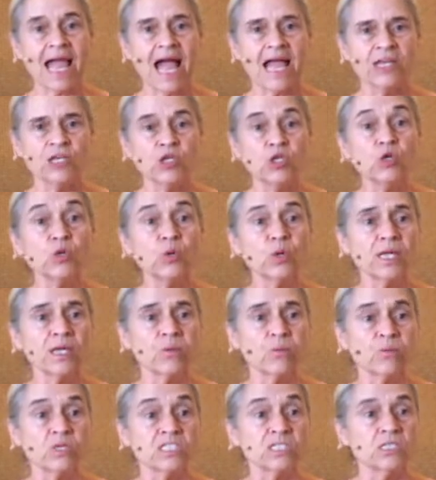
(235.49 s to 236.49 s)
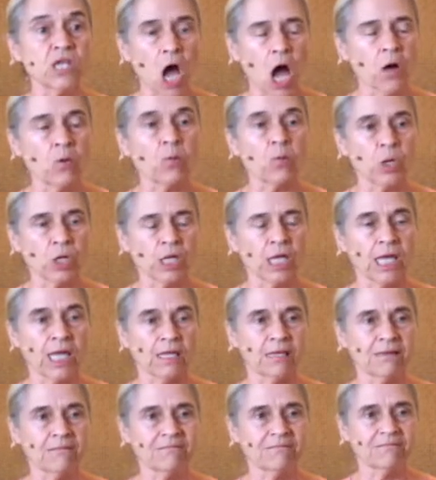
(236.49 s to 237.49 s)
I knew it was not
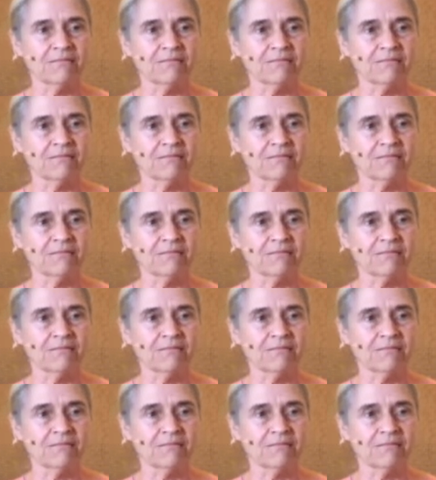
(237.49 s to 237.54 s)
working.